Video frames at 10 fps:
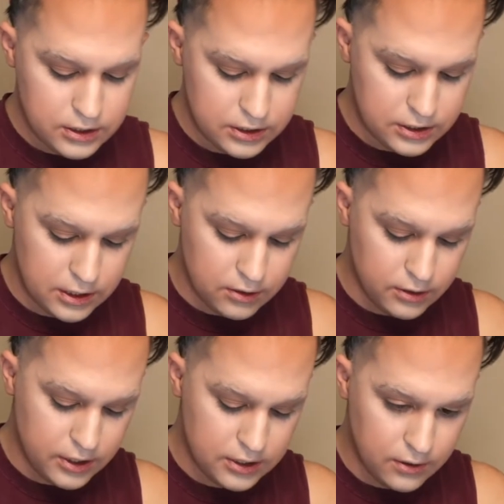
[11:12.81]
So
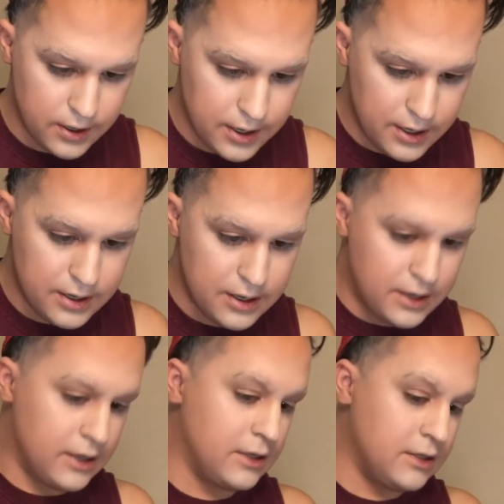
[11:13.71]
let's go ahead
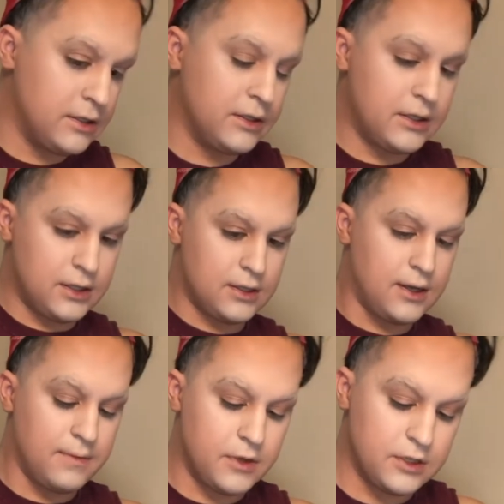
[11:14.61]
and
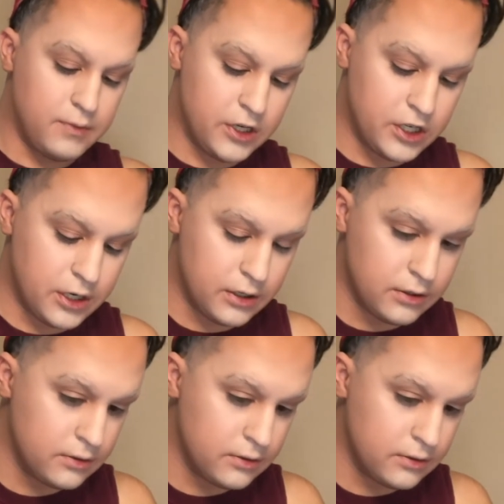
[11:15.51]
slap this bitch on.